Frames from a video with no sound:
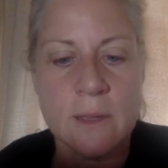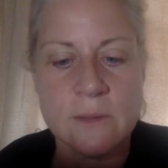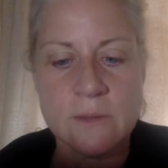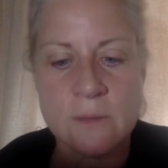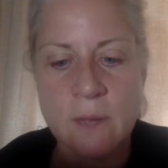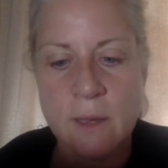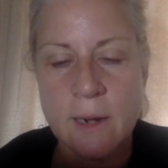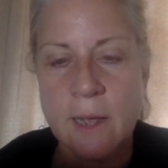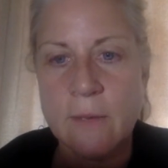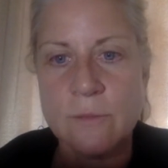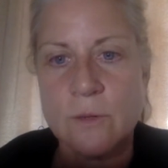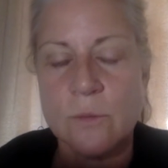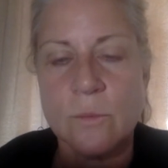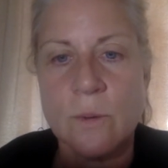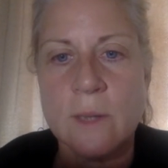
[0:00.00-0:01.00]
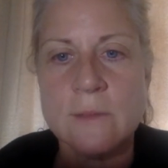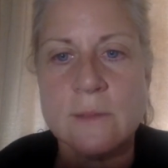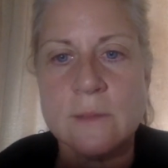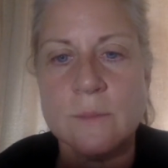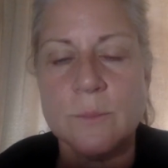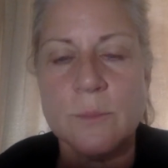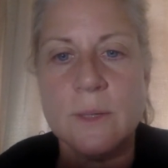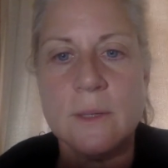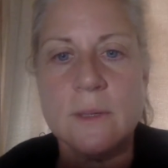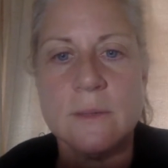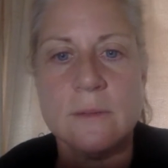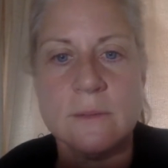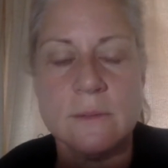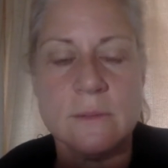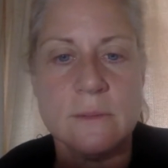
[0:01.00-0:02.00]
It's not after rest and
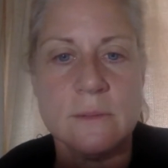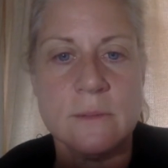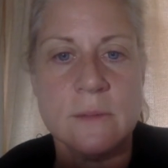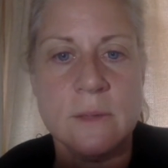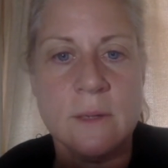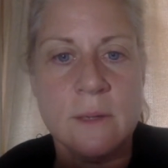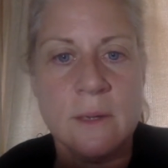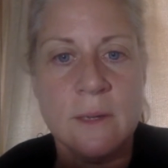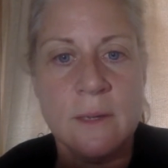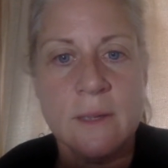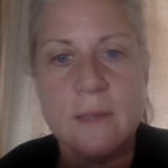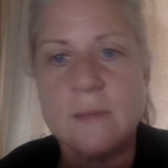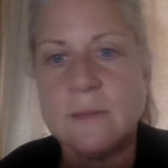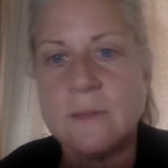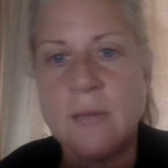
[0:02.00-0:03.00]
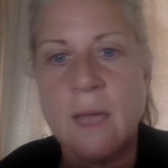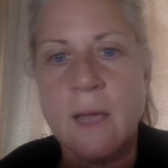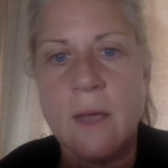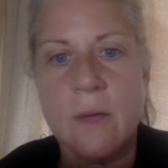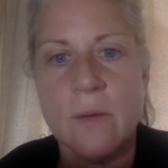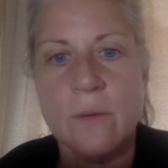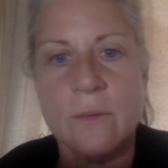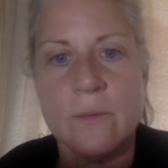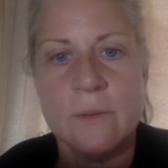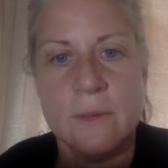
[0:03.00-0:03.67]
peace. It's now.